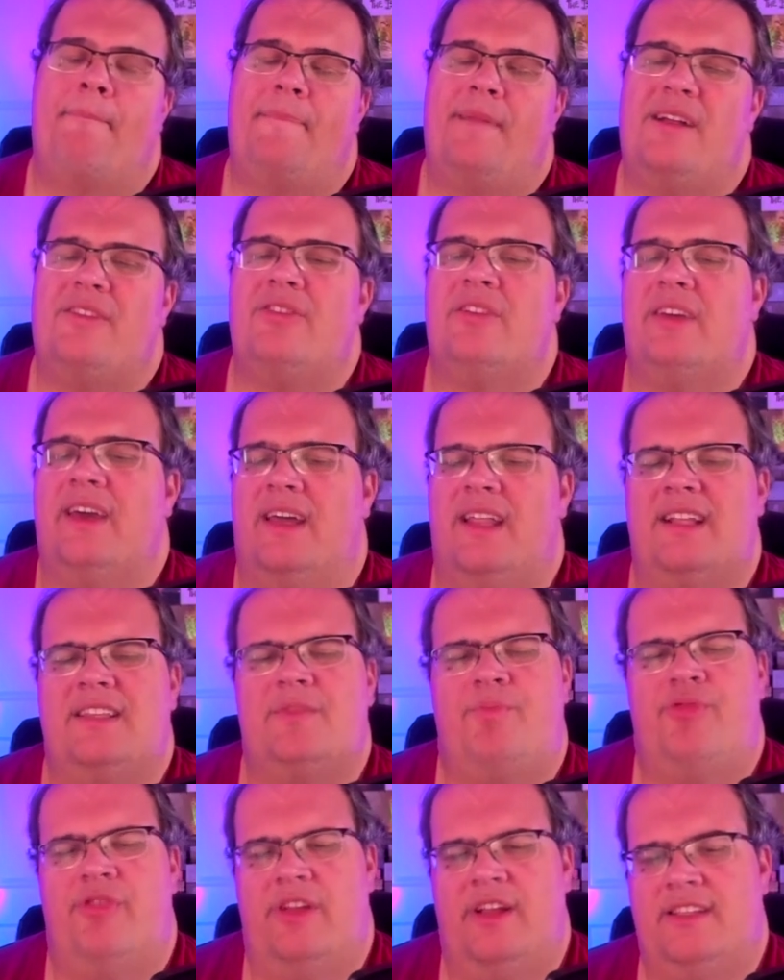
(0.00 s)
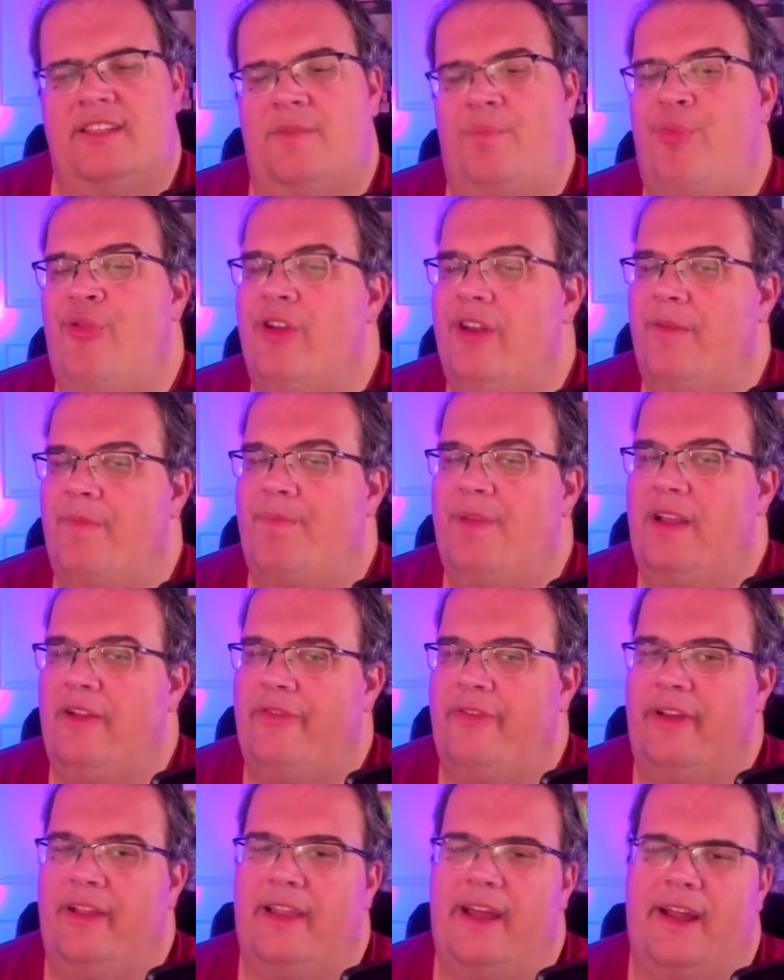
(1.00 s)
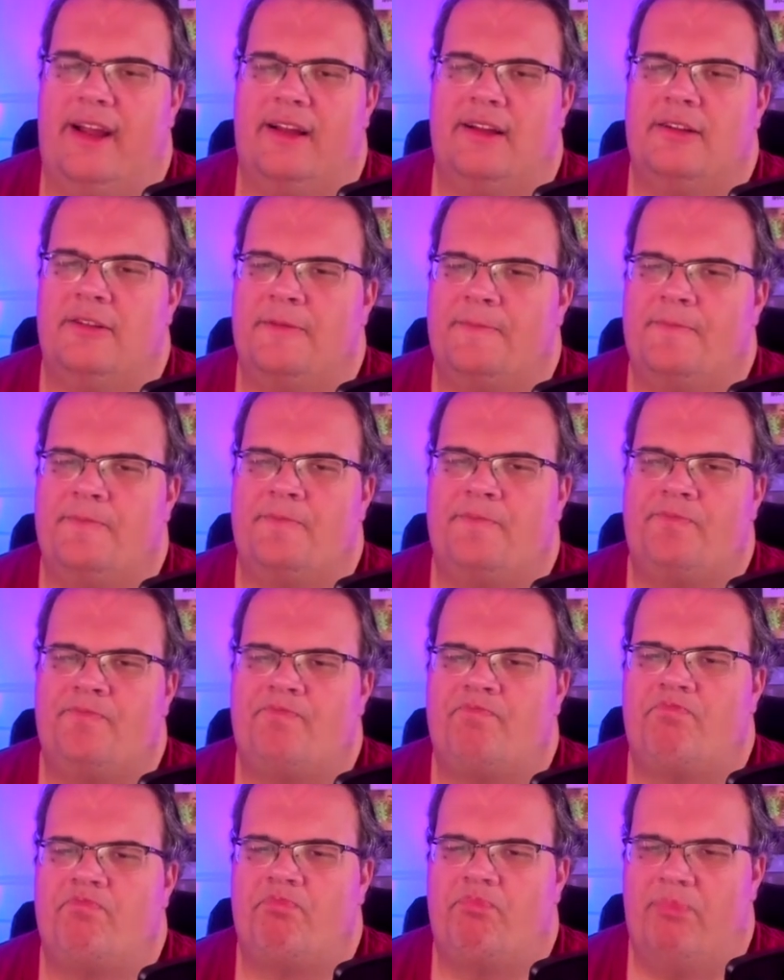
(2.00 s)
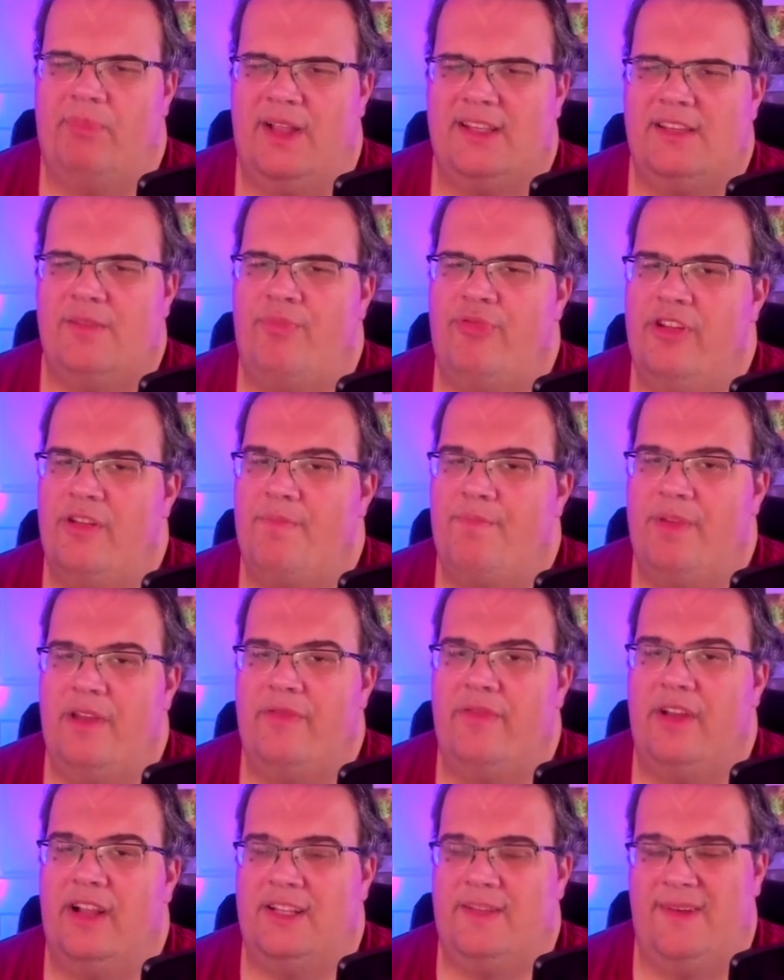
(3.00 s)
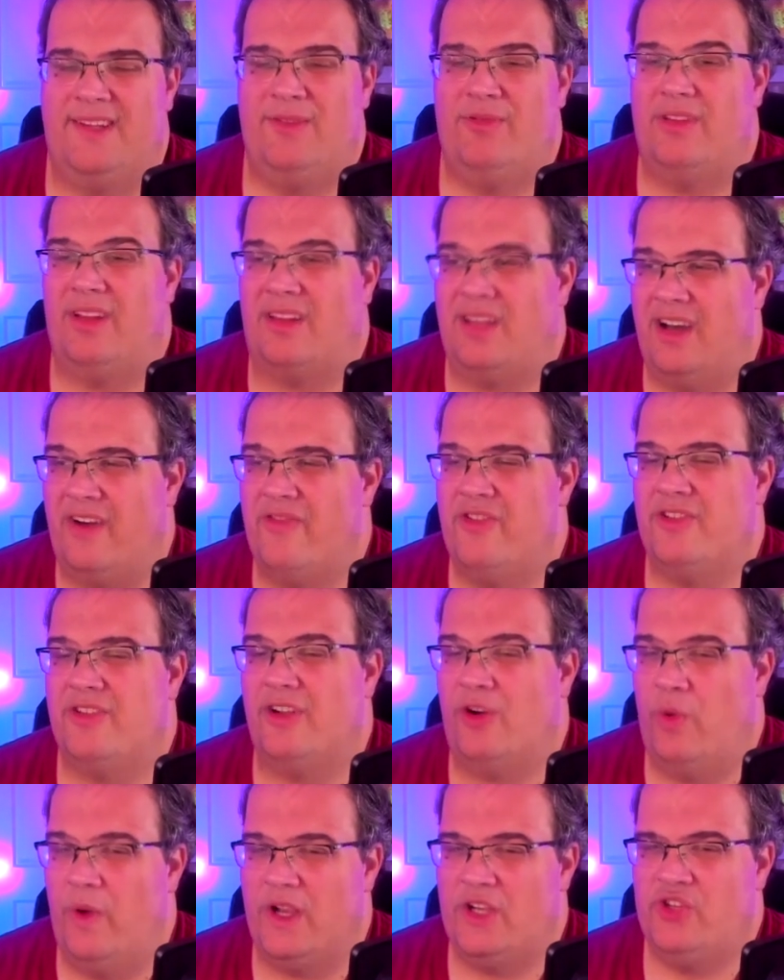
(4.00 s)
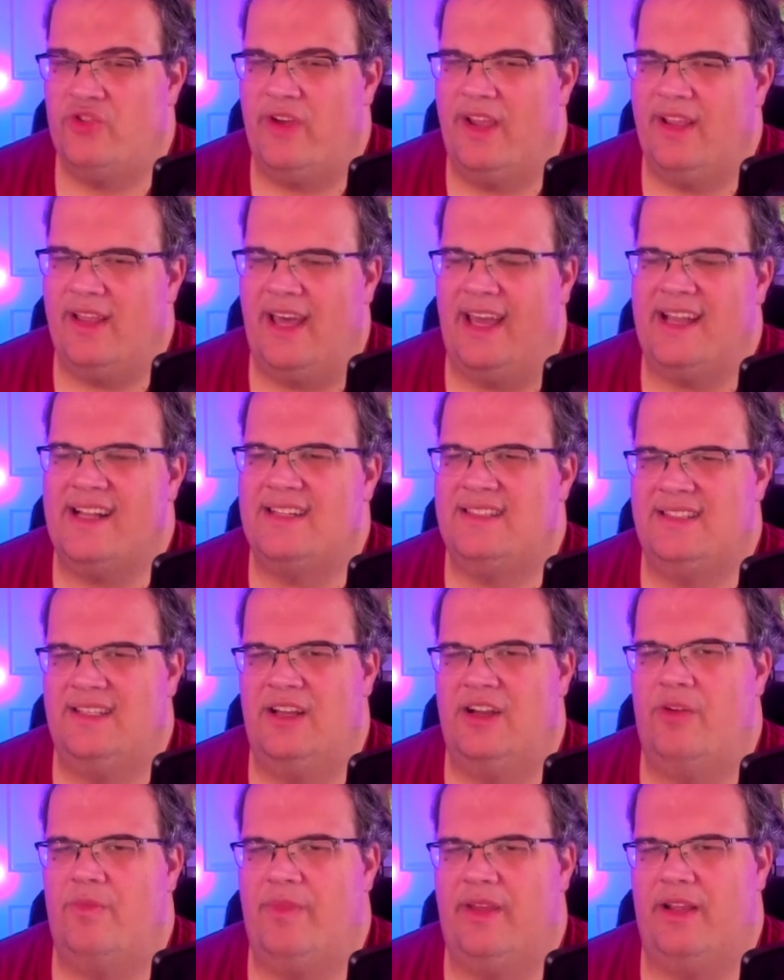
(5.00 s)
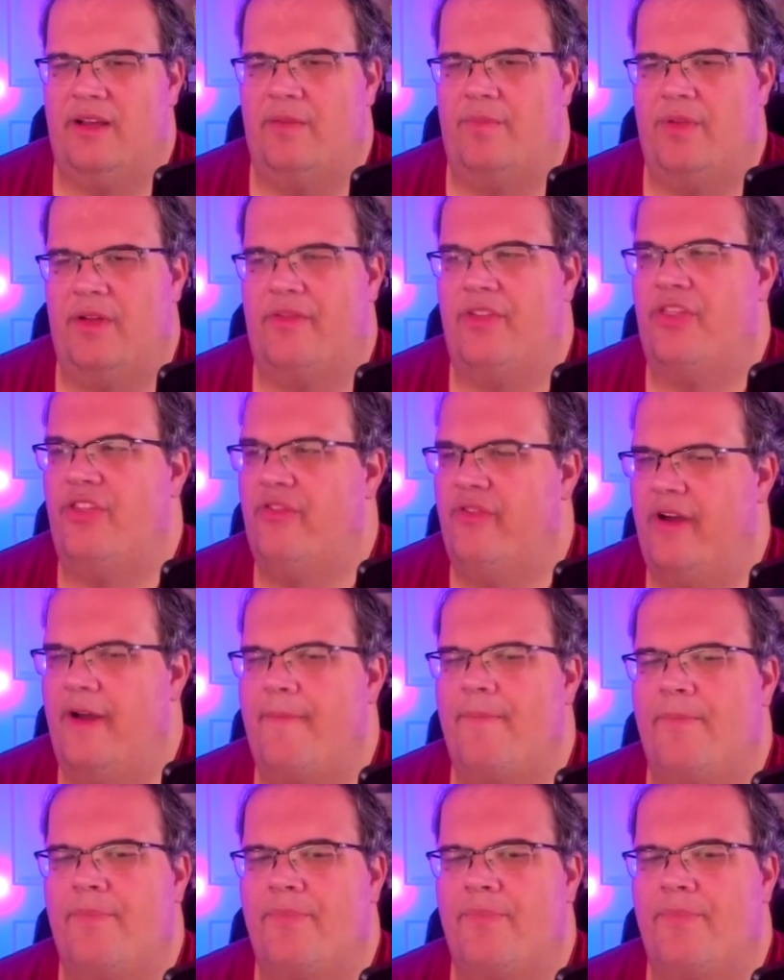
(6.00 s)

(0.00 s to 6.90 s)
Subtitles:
It's okay. It's a pretty beefy, like... That's a pretty beefy, especially with the toughness and quick strike. I can see her being a bit of a threat.